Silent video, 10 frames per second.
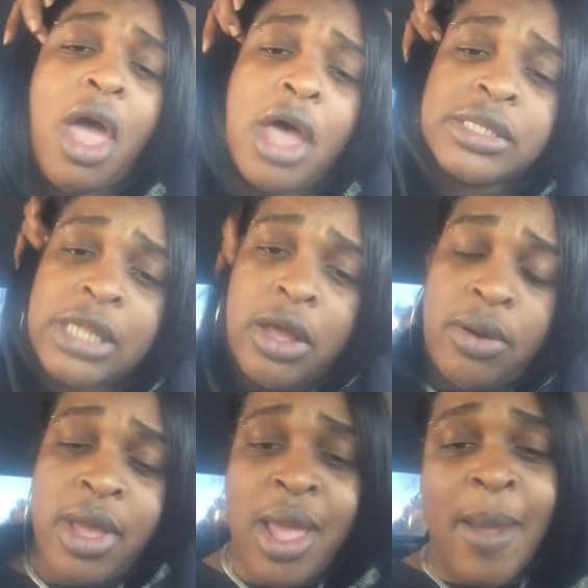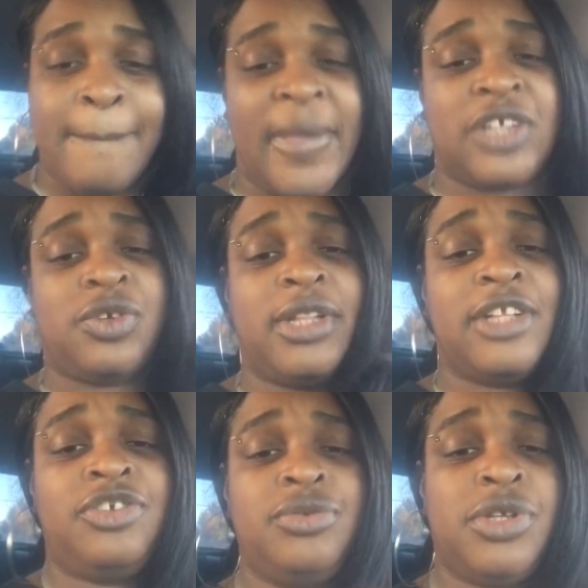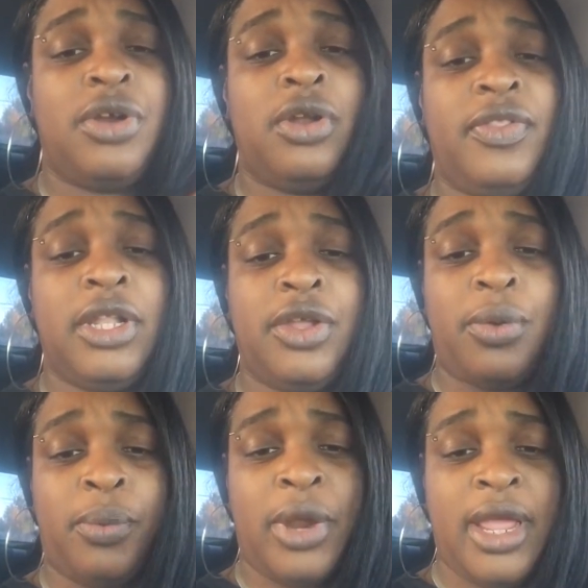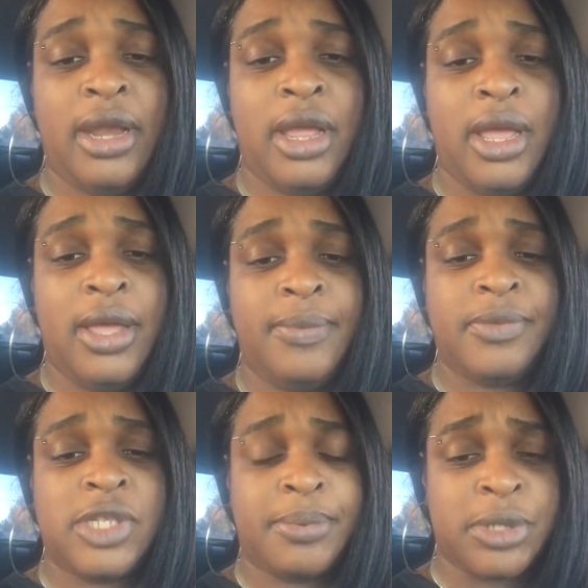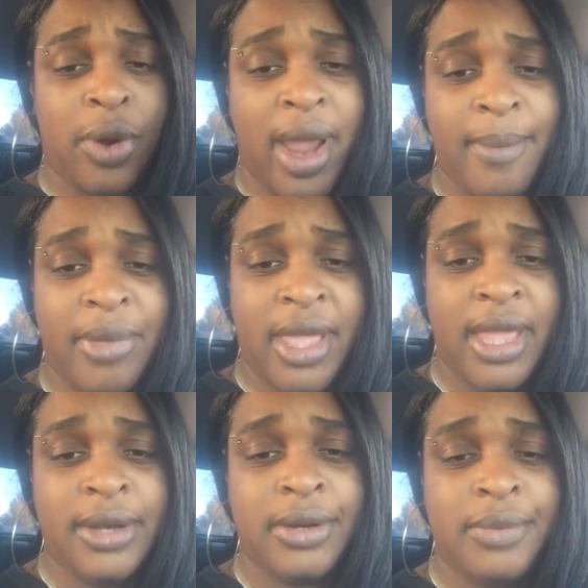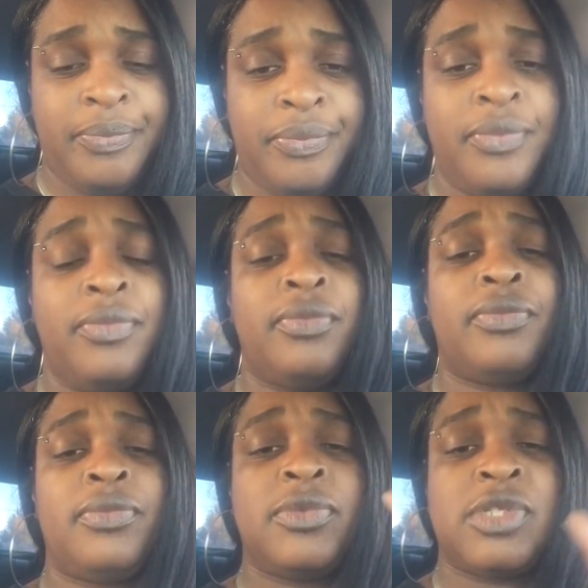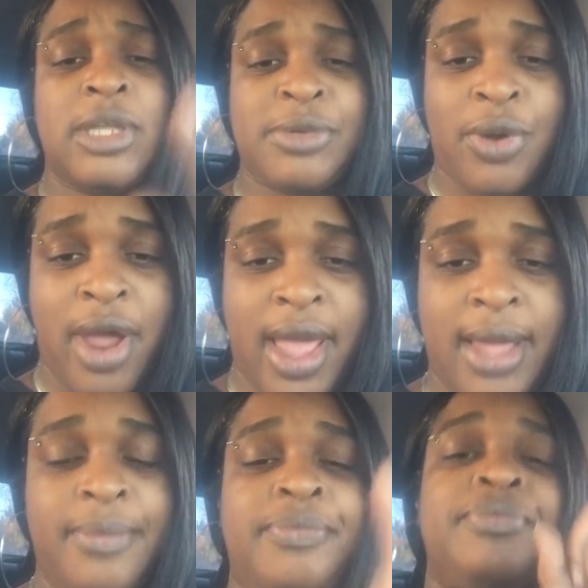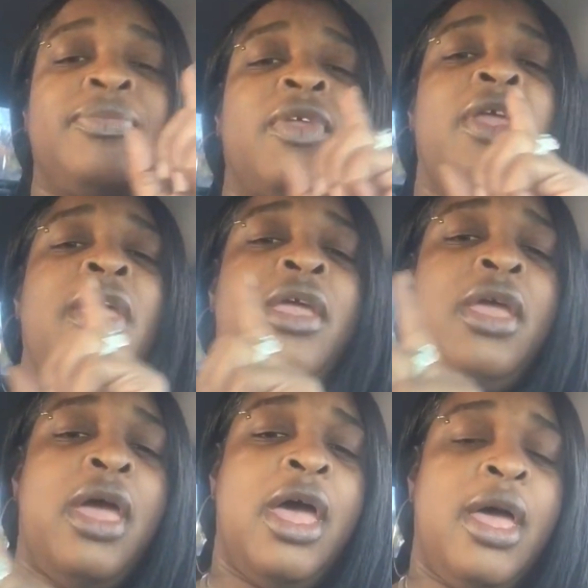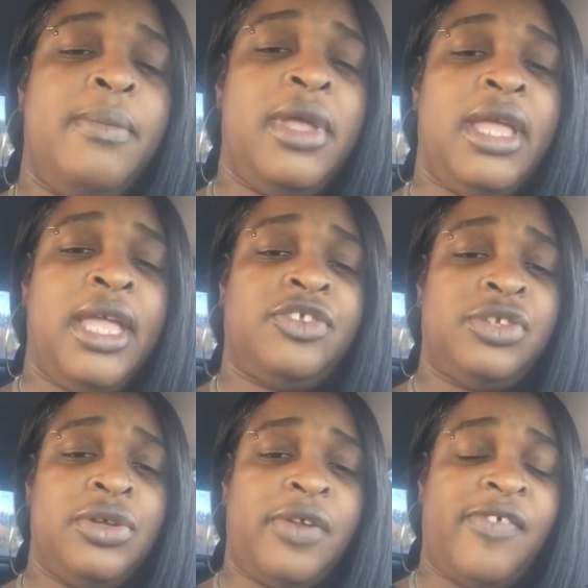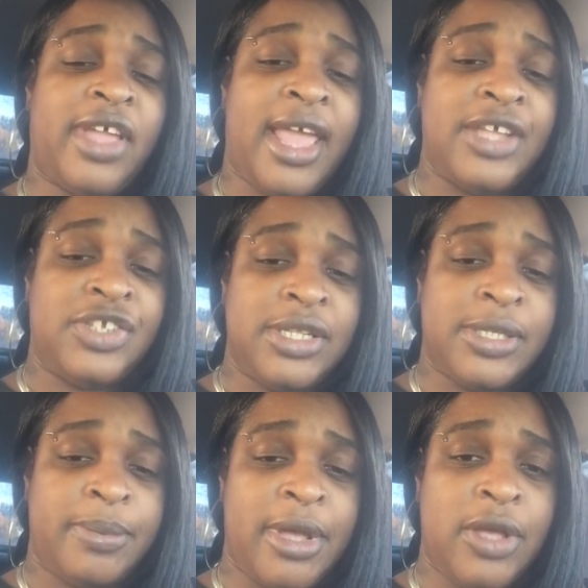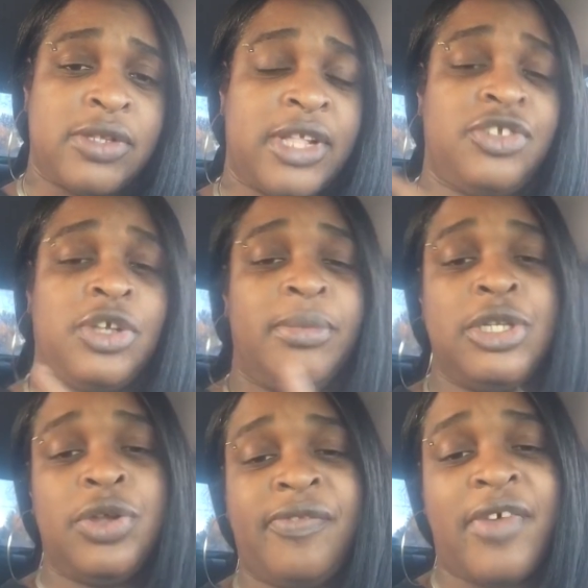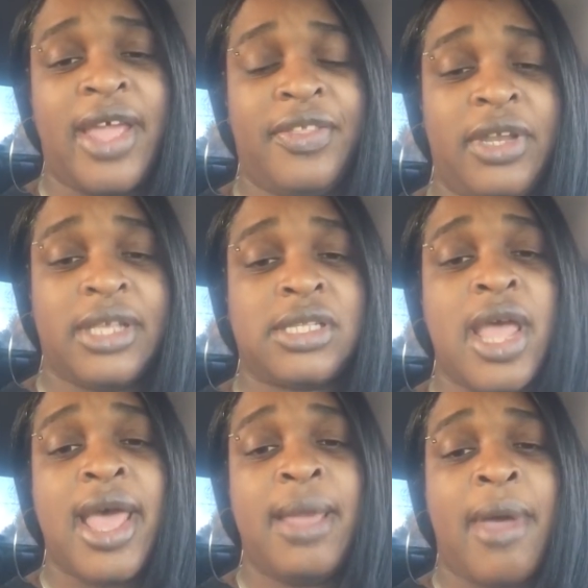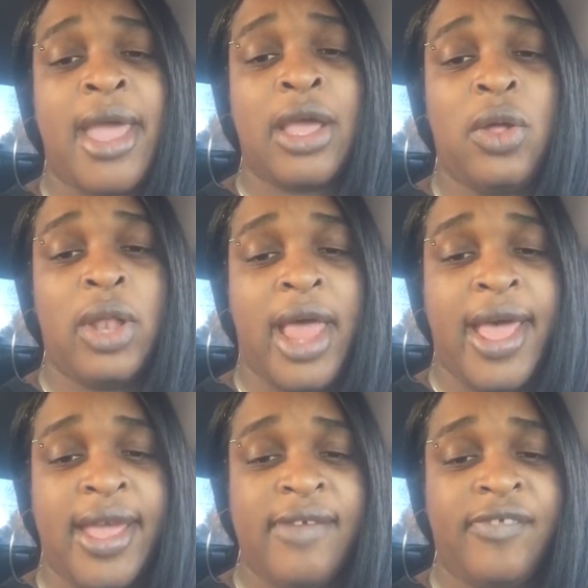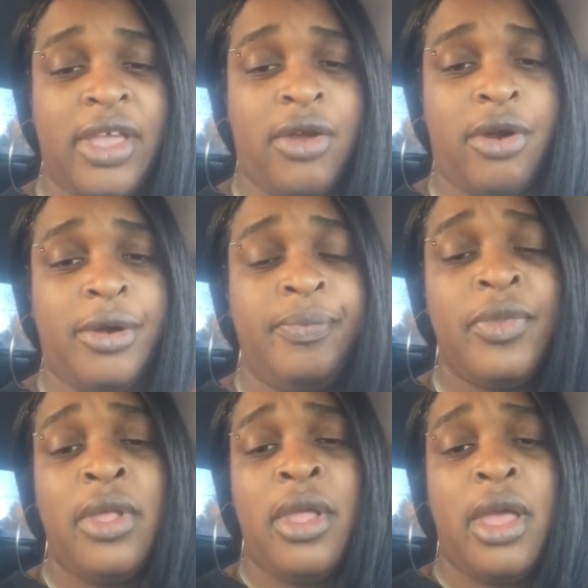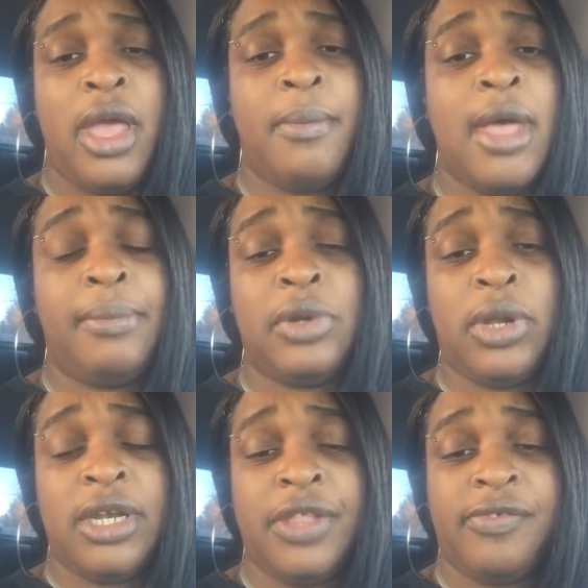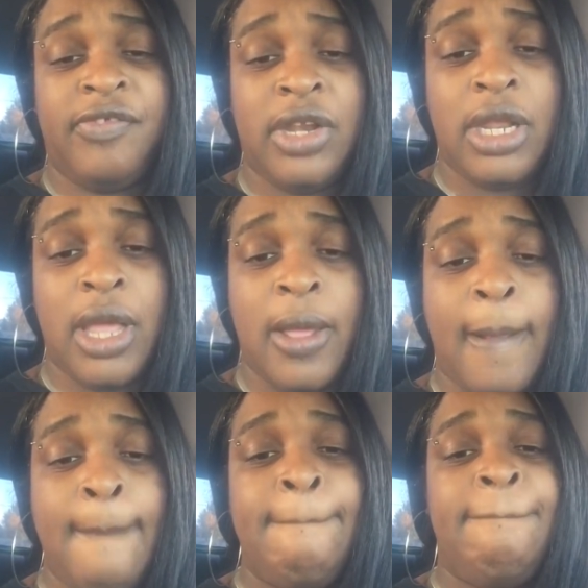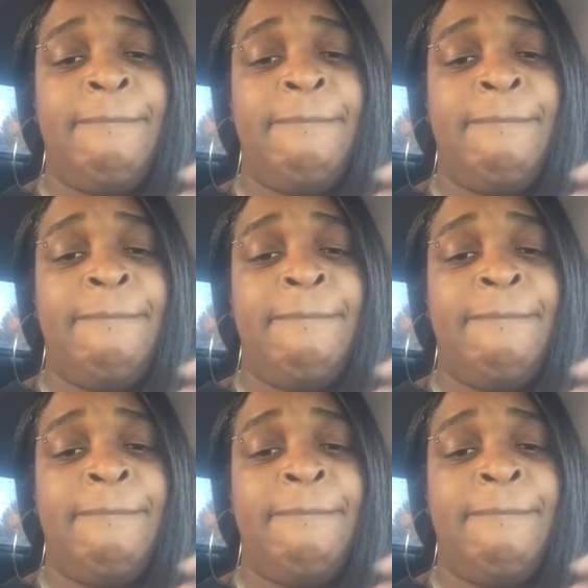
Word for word: Also, make sure that you turn on the little red uh, subscribe button. Subscribe um, hit your notifications bell so that you can be notified the next time I go live or um, upload another video.